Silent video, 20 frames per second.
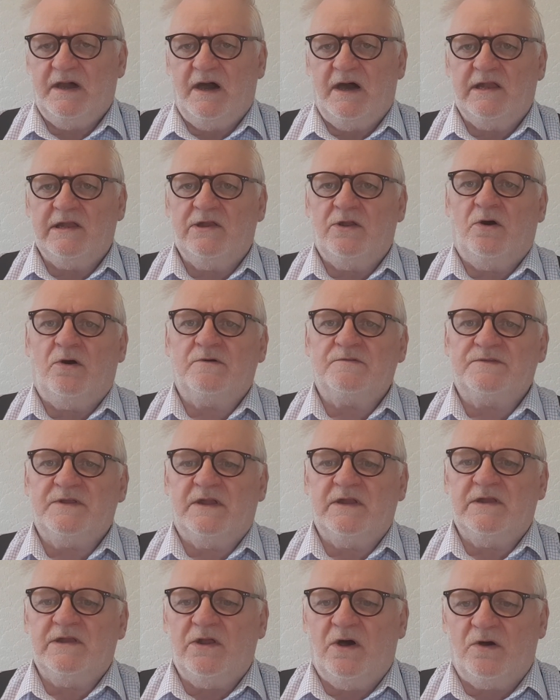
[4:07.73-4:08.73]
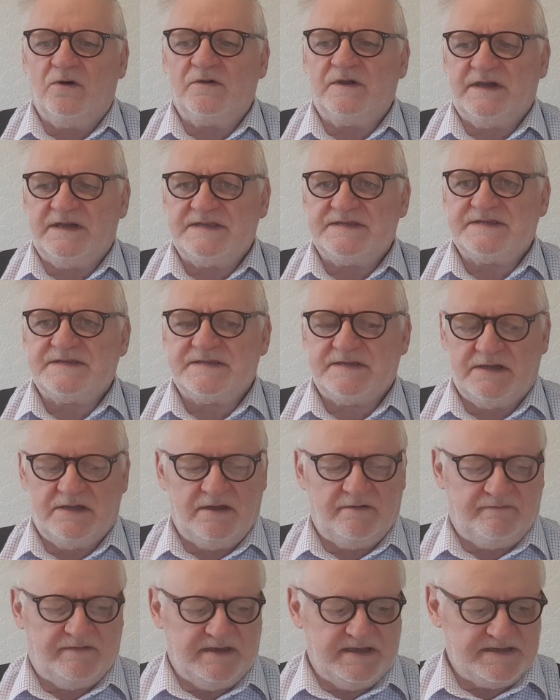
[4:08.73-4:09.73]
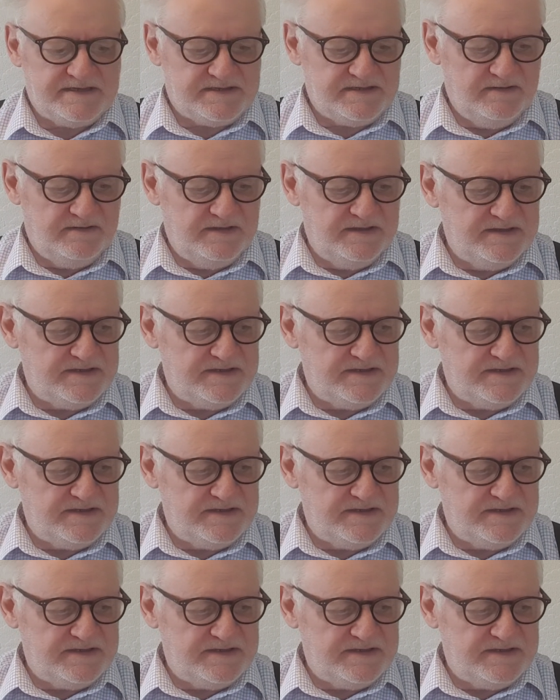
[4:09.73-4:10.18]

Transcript: along the longest surface.